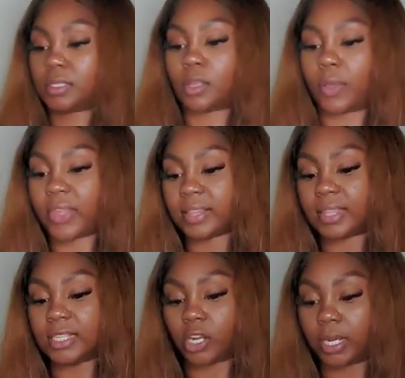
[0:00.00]
So I think
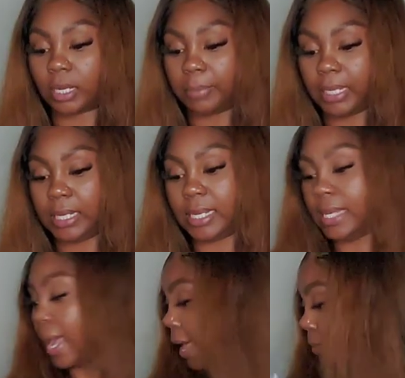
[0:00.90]
these are gonna be
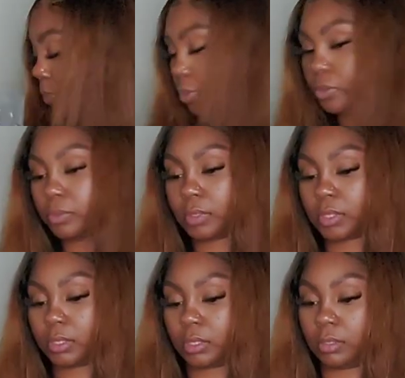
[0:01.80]
knee-high
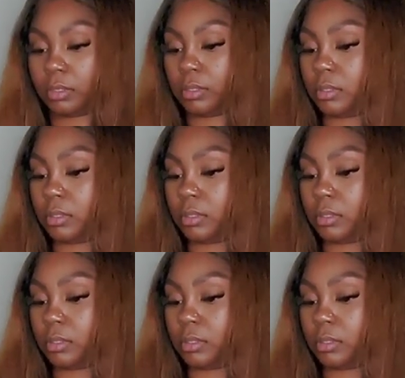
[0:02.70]
boots.